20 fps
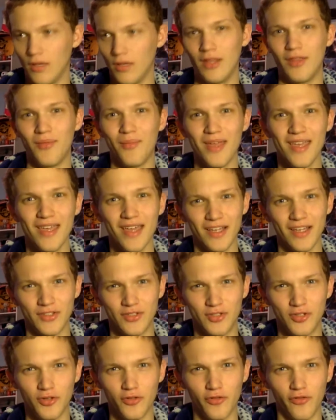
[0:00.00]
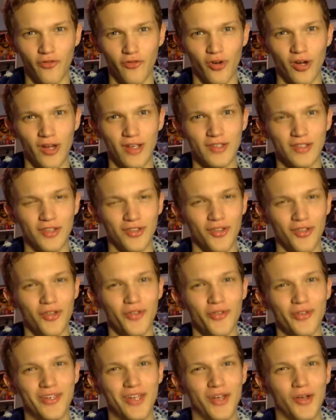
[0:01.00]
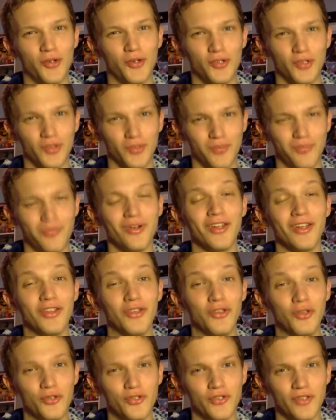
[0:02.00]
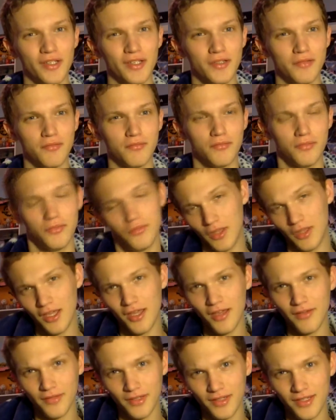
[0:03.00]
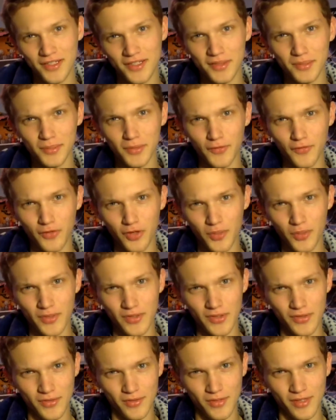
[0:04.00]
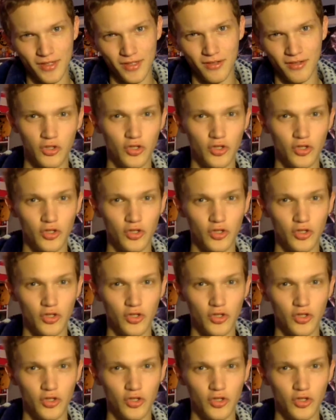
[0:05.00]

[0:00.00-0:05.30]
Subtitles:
And the main guy's two friends, although their characters are pretty useless, they give a decent performance as well.